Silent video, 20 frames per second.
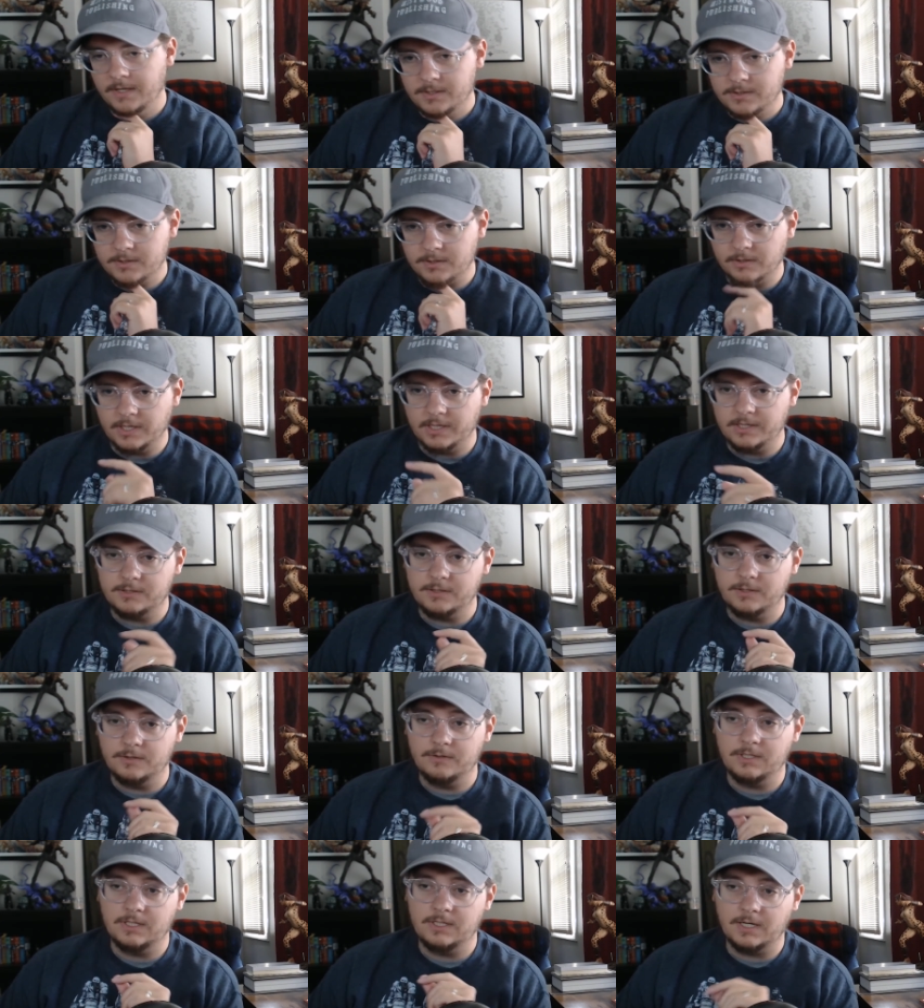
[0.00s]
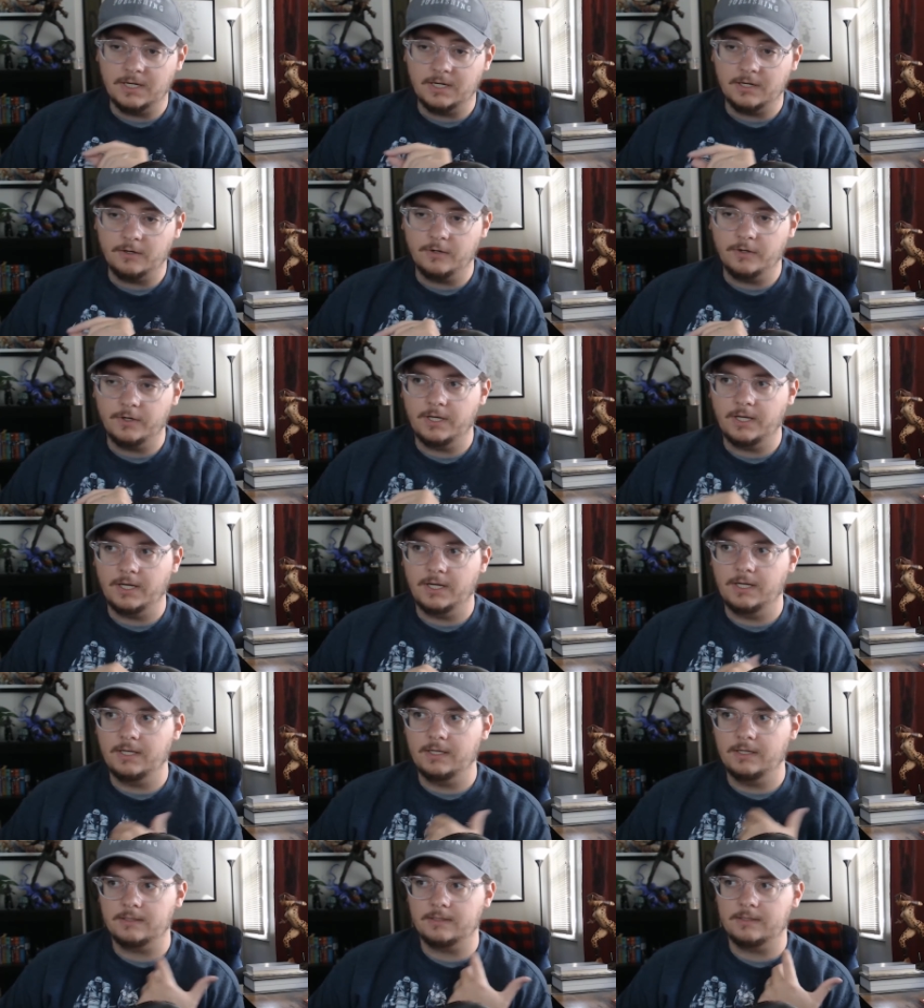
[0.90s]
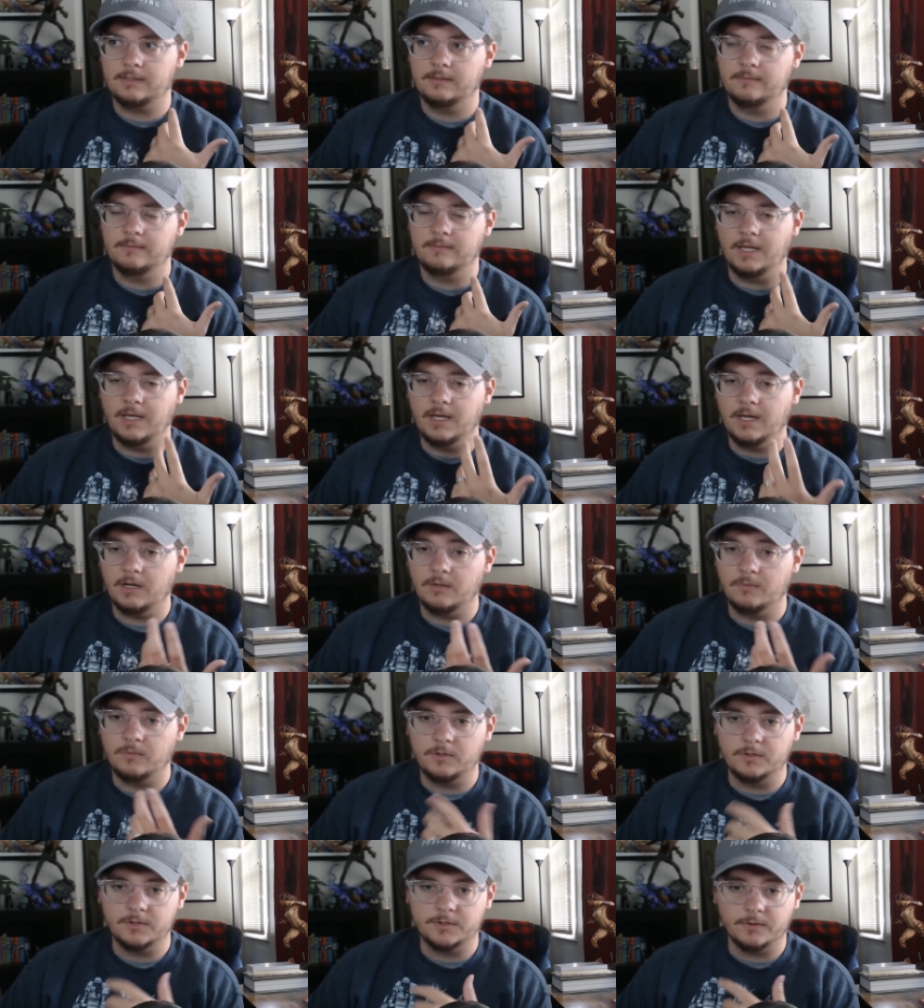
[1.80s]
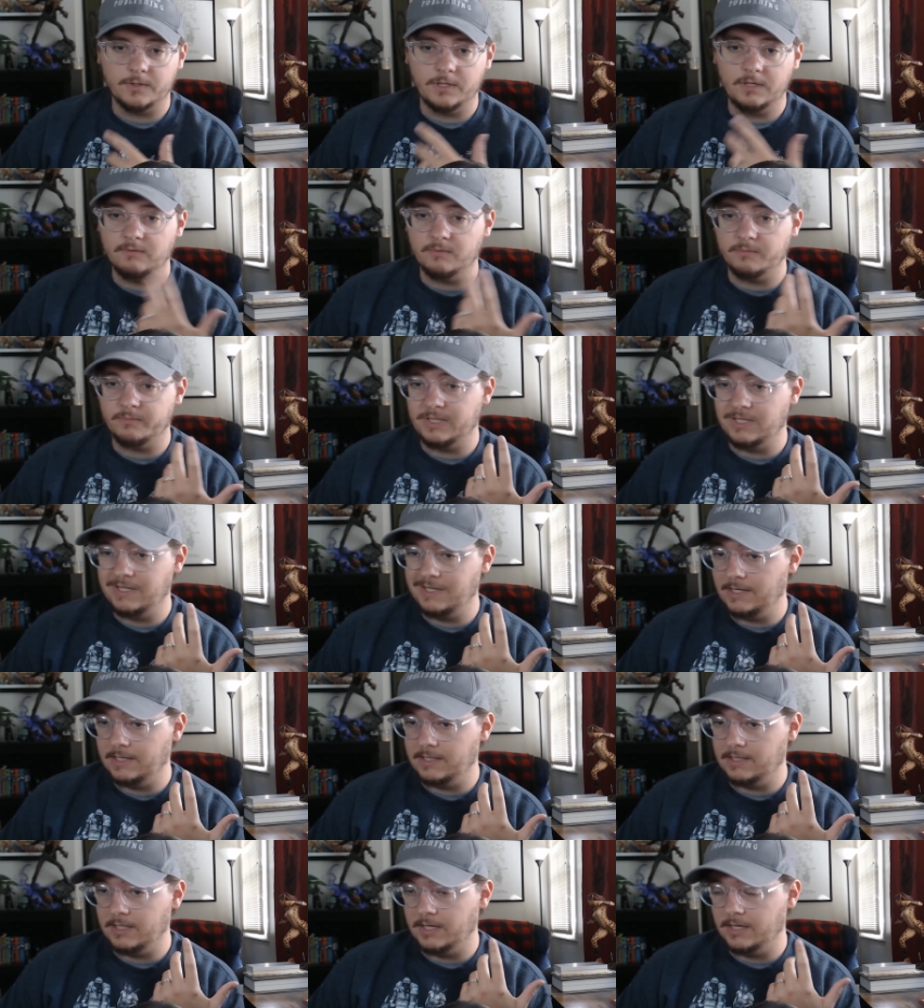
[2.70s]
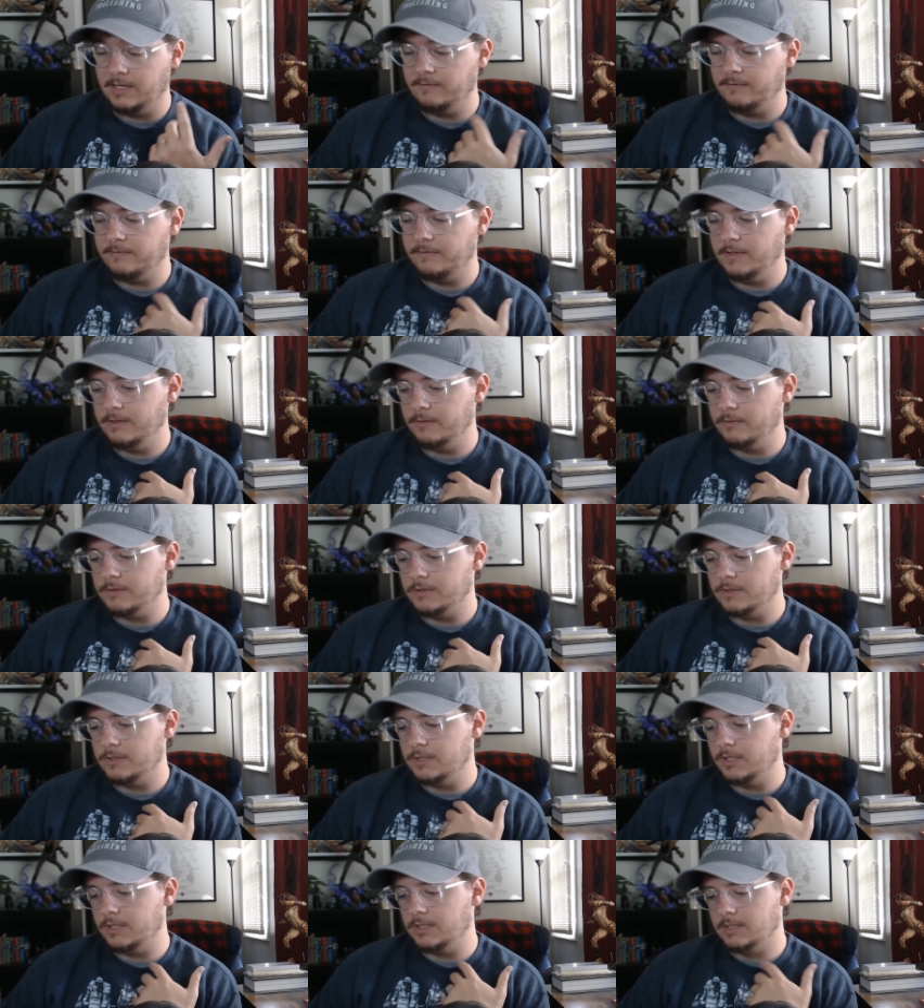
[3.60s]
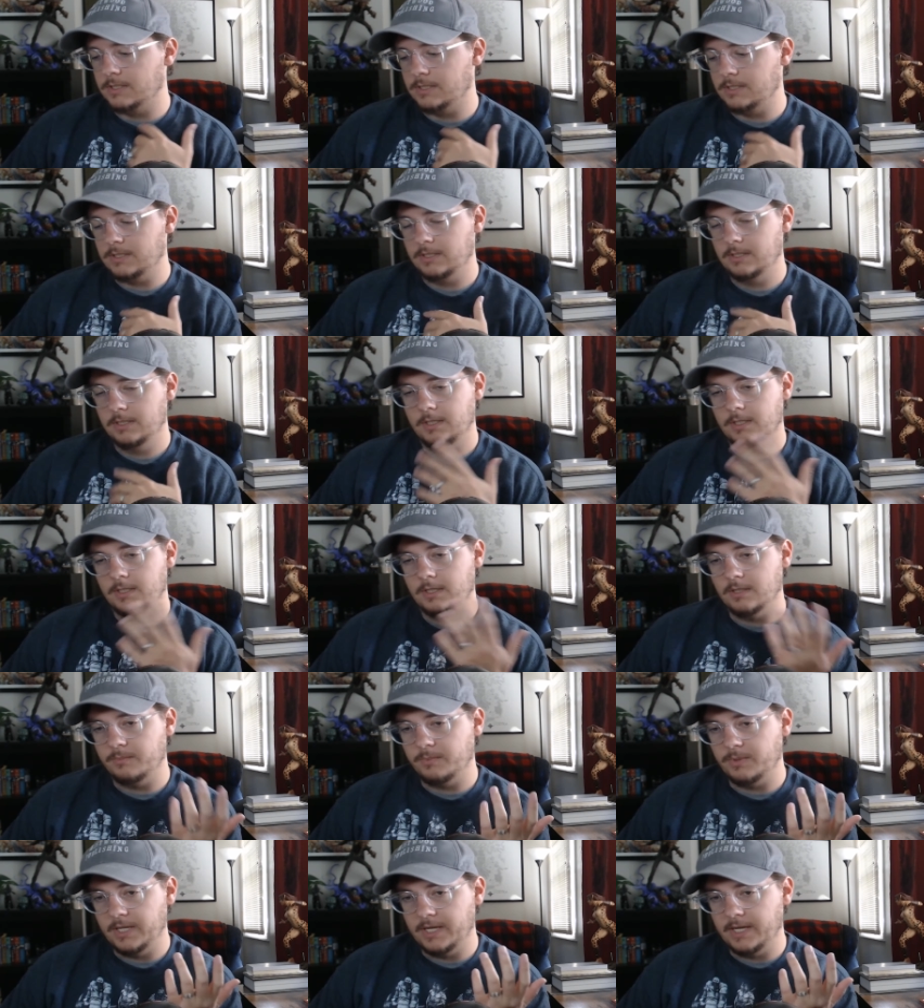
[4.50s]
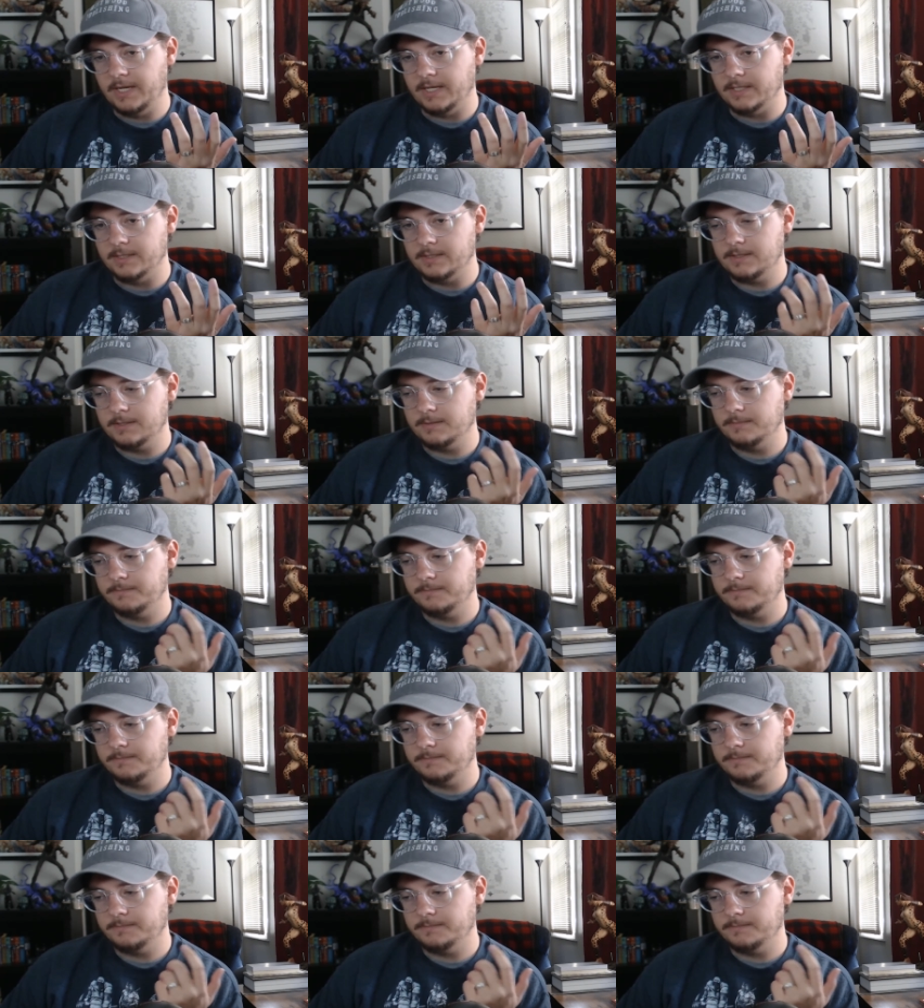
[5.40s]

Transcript: so Gesu did not create animals or even plant life it was just the planets